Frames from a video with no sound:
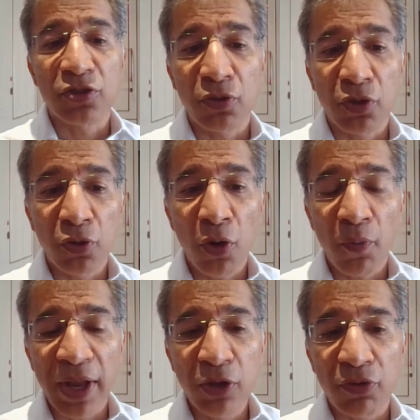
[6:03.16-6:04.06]
So,
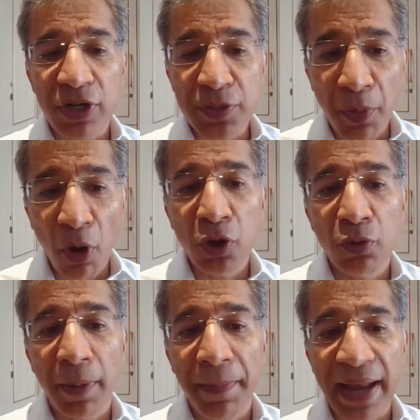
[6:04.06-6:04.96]
when you respond
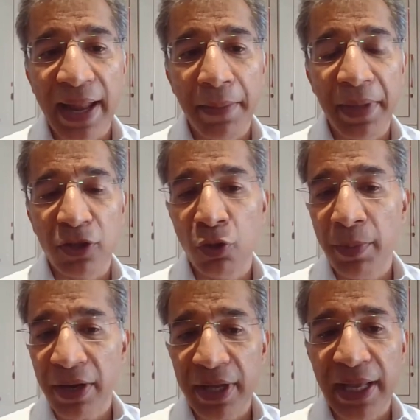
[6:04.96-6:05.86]
to a pandemic, you
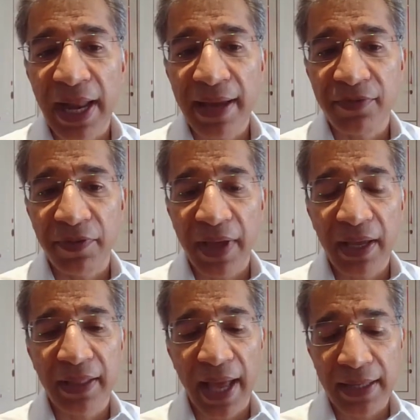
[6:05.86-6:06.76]
may recollect,
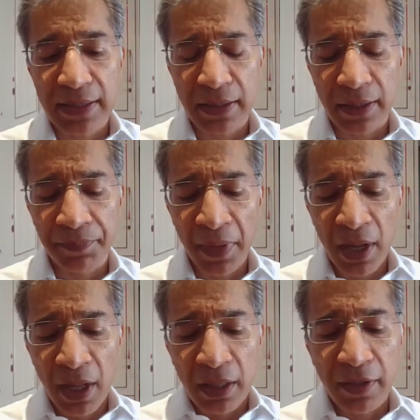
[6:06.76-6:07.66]
Vivek, that
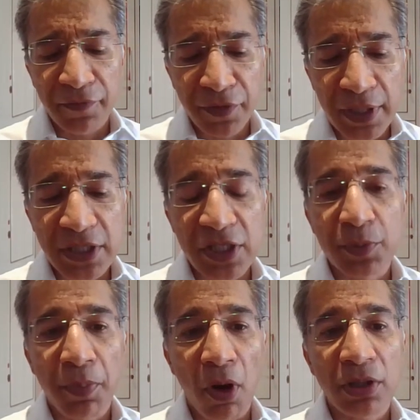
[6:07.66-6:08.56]
the first
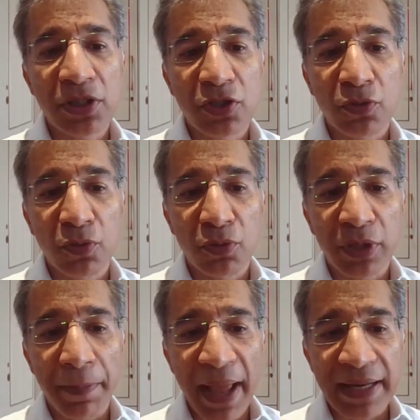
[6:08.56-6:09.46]
response
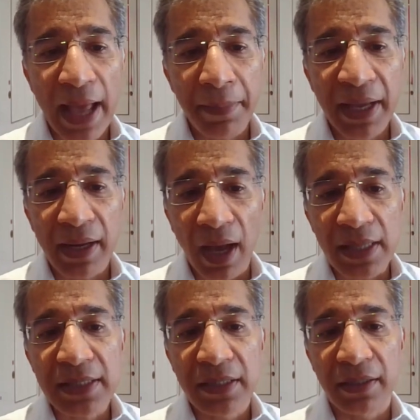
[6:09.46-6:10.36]
to the pandemic
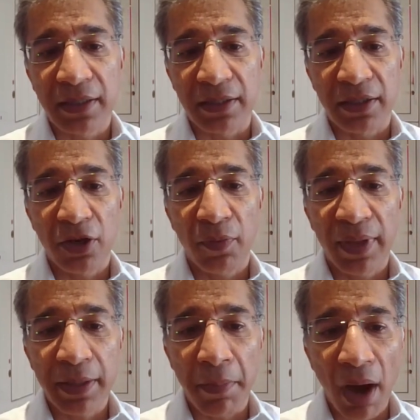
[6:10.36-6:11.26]
last year,
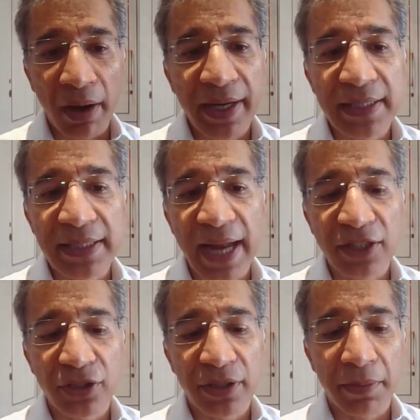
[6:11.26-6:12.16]
when the markets
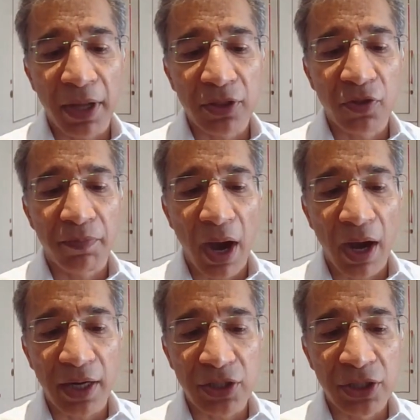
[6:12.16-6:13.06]
crashed in the month of
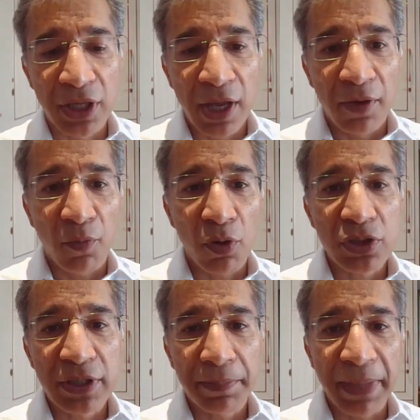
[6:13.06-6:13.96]
March,
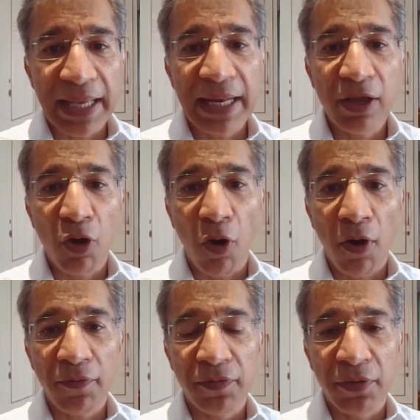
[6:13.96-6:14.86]
was the beginning
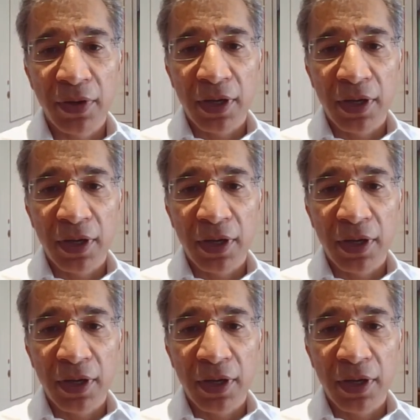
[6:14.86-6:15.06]
of